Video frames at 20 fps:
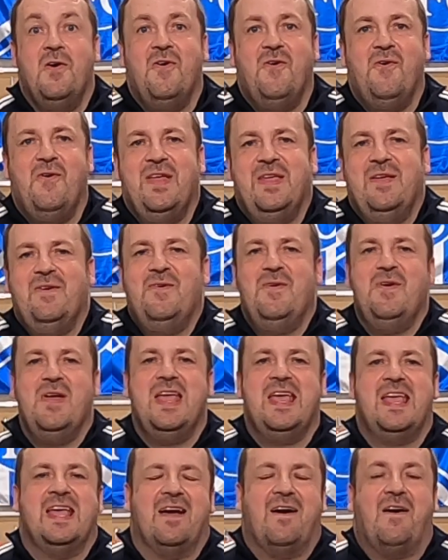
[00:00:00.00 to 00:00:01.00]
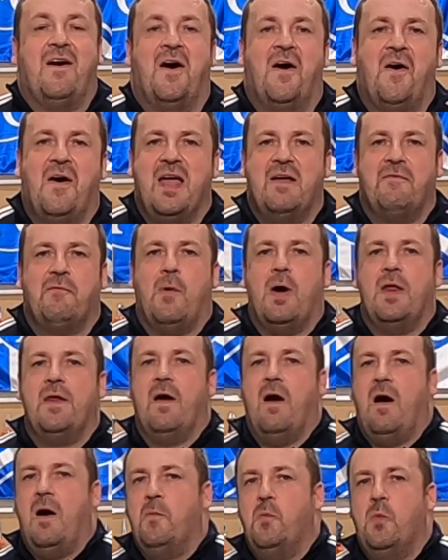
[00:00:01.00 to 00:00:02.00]
Oi, oi. Hi everyone,
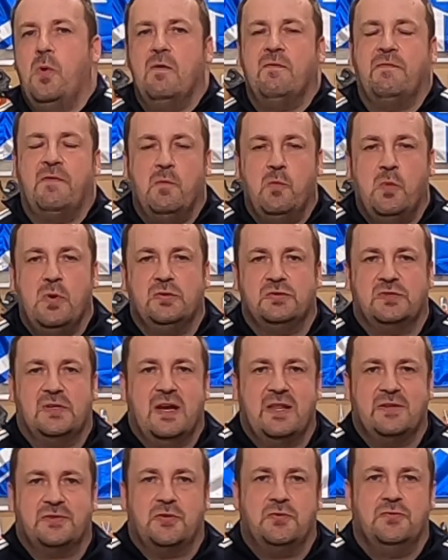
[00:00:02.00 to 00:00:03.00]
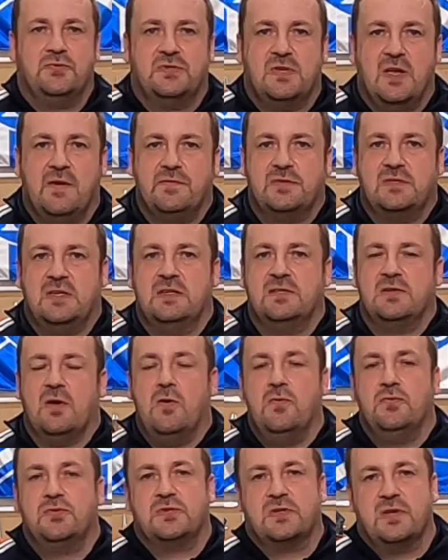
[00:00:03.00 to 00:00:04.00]
I'm Will from Will's Electrical Services,
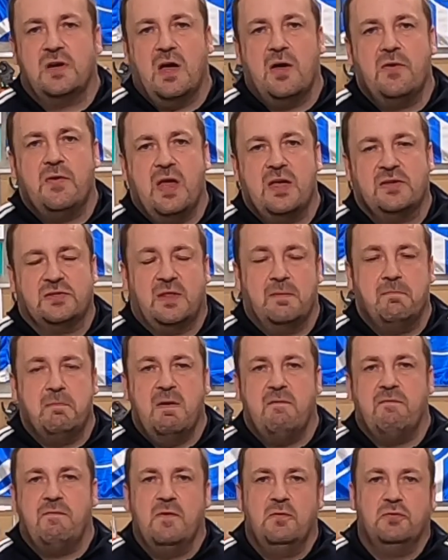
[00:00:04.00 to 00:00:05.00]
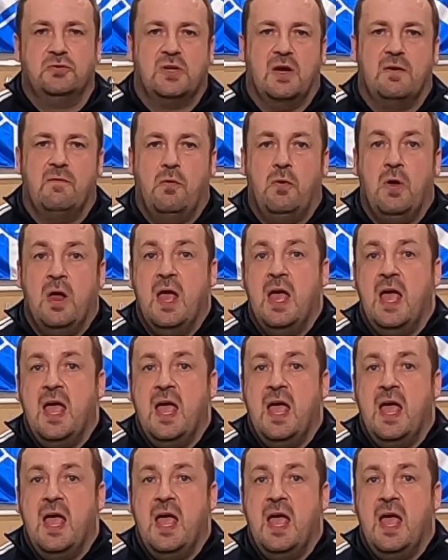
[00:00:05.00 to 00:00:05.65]
also known as the Midfield General.